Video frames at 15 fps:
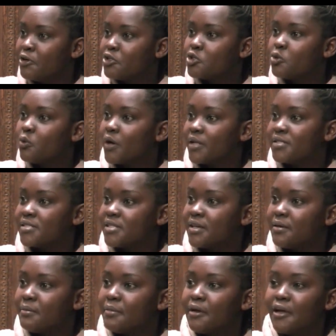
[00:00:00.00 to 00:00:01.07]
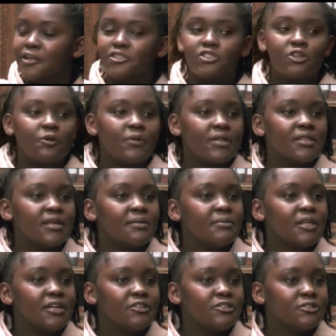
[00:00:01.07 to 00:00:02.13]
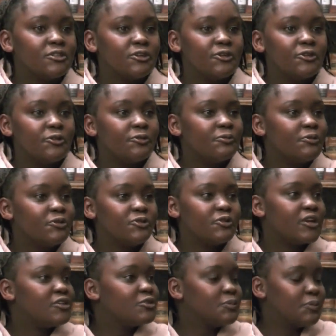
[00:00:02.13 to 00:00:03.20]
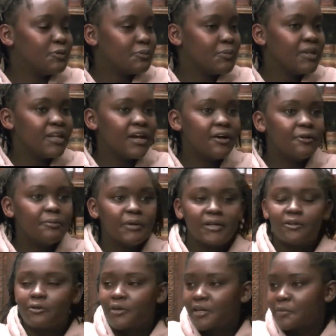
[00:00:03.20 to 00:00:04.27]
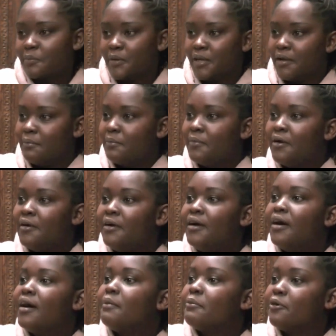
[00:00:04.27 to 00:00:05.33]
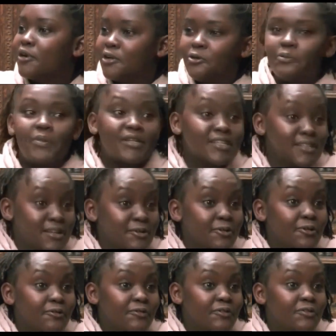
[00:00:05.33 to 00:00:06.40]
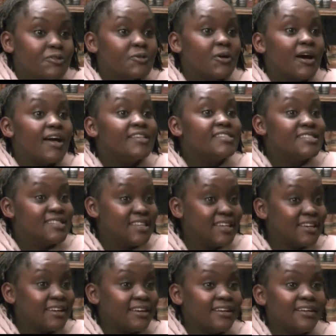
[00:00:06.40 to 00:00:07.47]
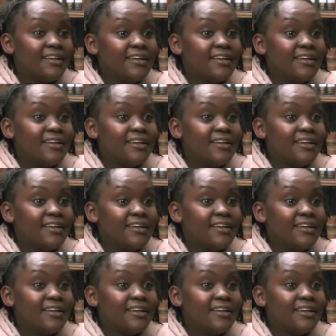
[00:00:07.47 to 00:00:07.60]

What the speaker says: towards them and showing them that, you know, you tried to put me down, but look at me, I'm gonna do better than all of you. So I see it